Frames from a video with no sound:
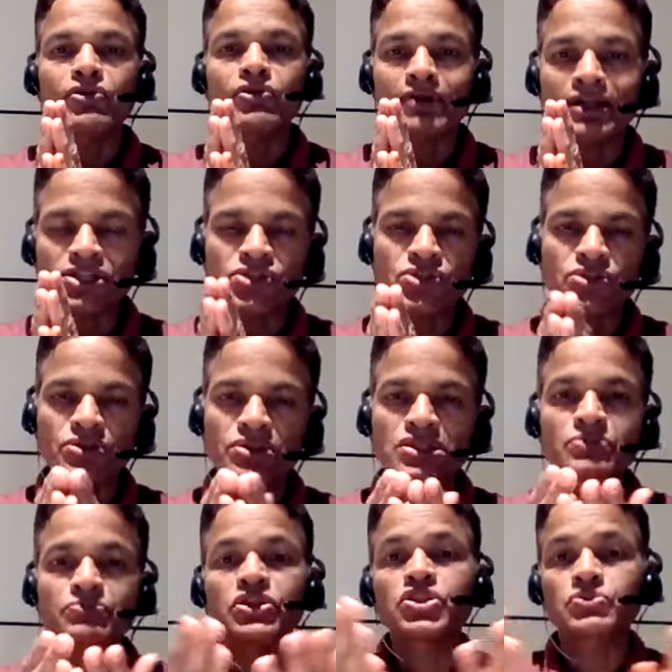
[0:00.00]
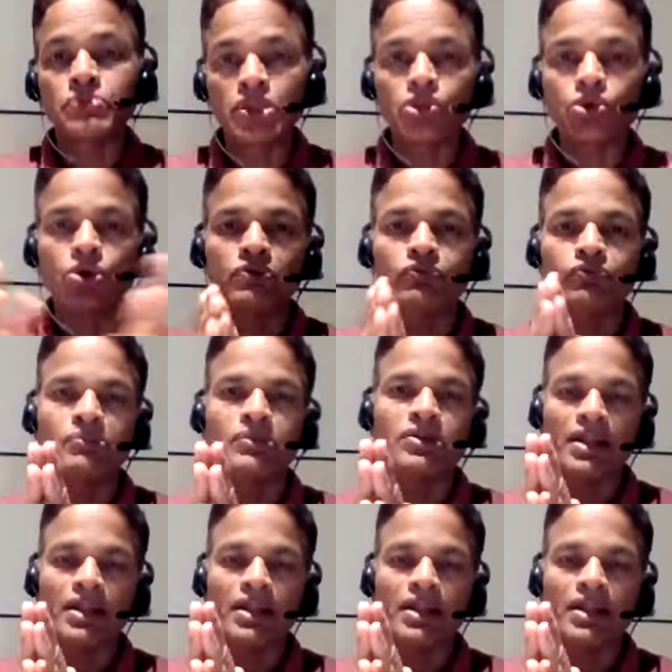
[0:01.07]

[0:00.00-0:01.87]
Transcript: questions which we thought would be